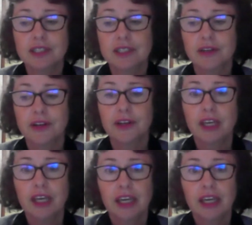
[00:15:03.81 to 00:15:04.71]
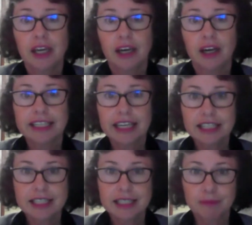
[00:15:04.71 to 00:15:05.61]
So I
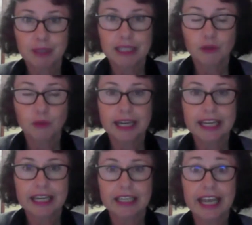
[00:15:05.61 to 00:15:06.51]
guess in a way,